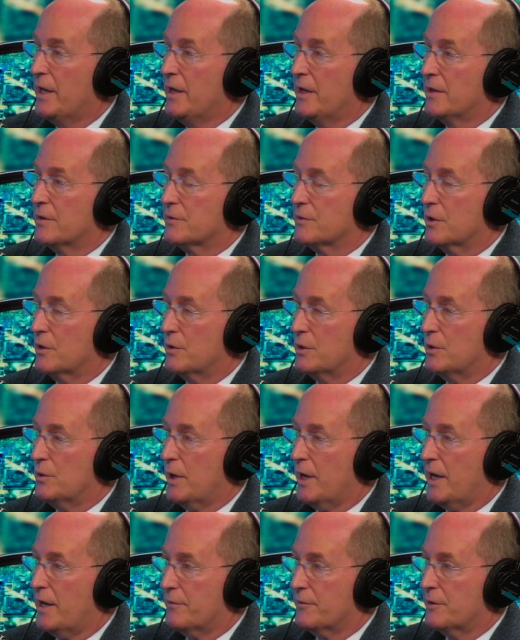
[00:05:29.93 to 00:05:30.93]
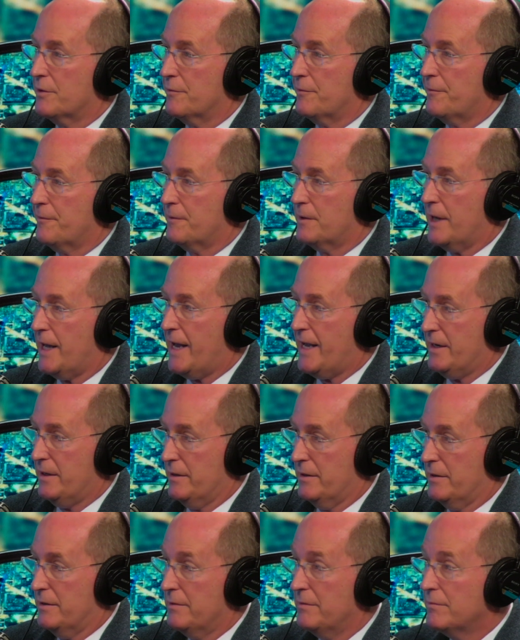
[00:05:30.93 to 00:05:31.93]
So you have to
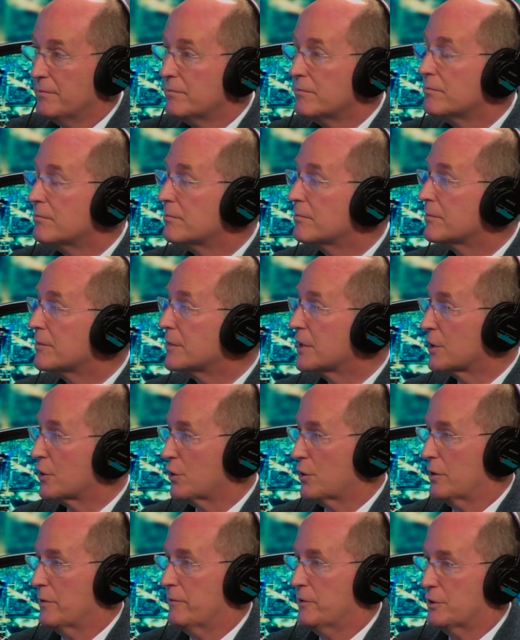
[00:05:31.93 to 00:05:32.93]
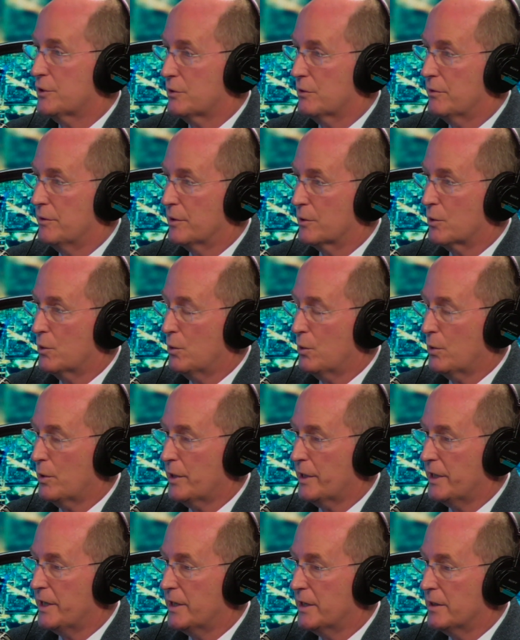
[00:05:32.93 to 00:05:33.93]
flatten the curvature of the
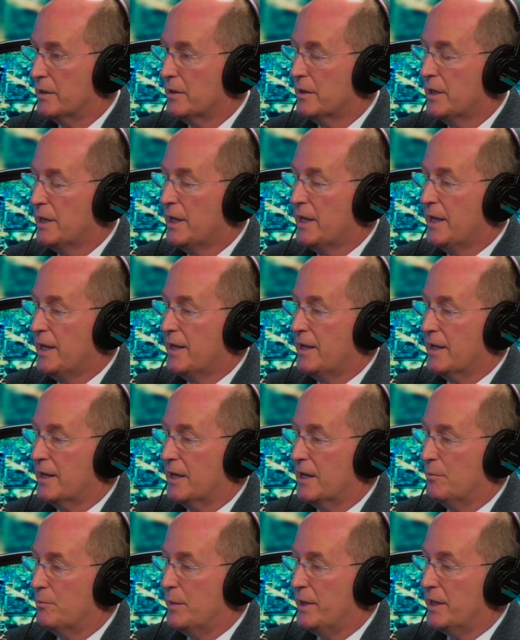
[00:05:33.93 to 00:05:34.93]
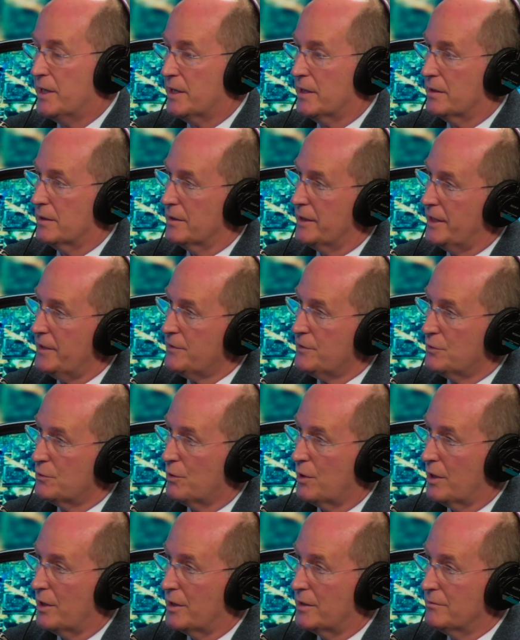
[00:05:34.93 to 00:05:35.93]
cornea and make it less
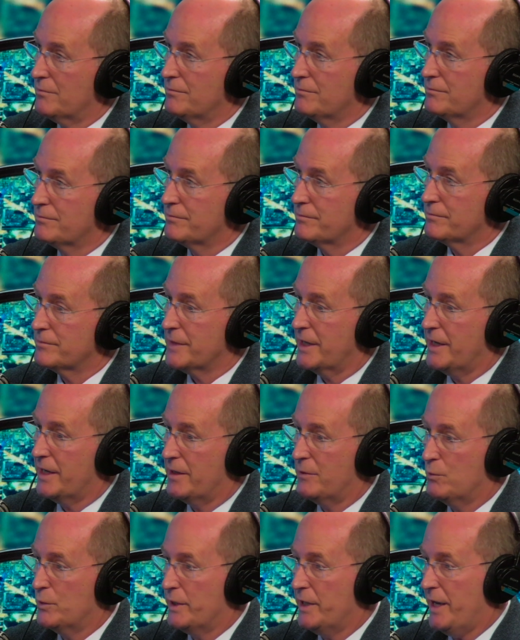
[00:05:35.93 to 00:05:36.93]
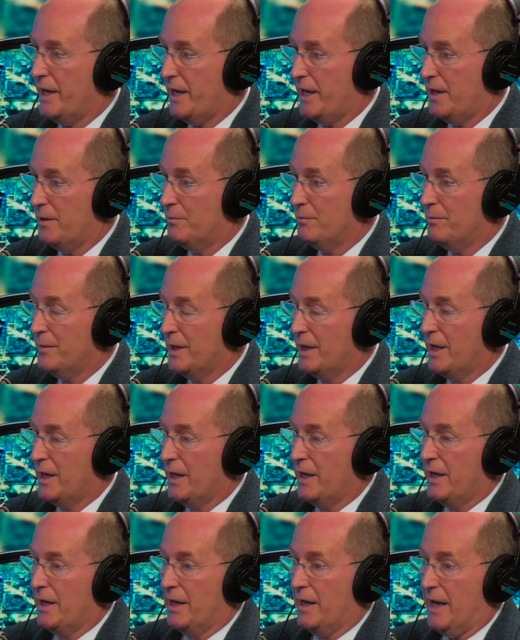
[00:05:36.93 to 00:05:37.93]
strong. And we aim
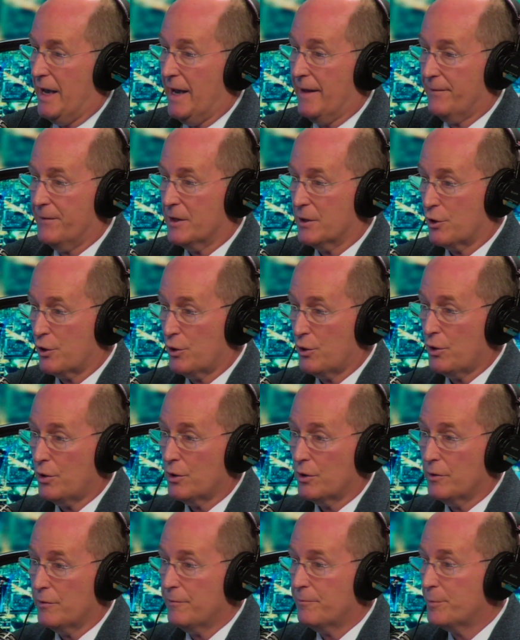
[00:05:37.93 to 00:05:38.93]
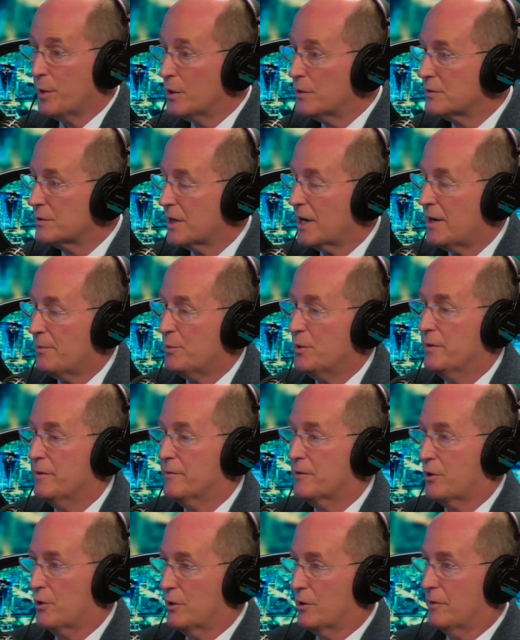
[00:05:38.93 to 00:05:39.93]
at the curve,
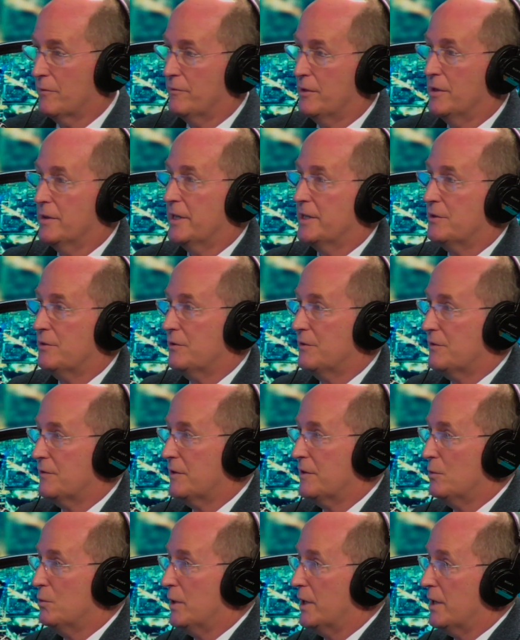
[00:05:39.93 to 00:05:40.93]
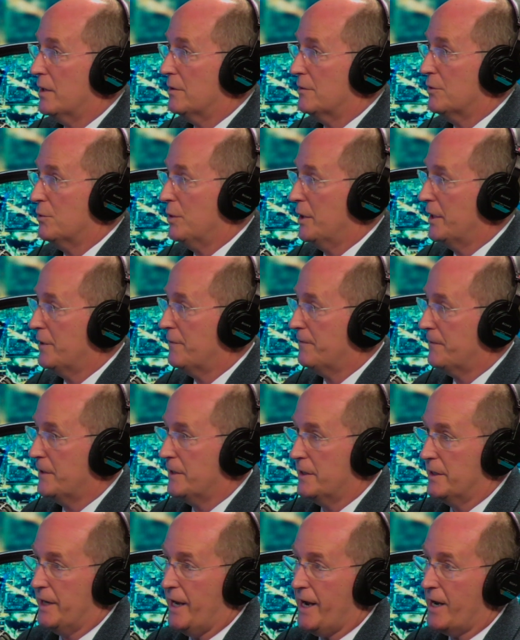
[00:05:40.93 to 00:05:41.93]
postoperative curve, that lets you see well 20 feet
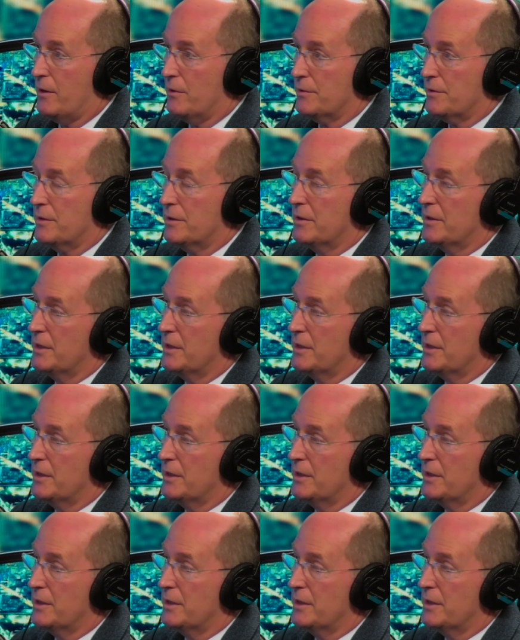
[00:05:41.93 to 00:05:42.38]
and out.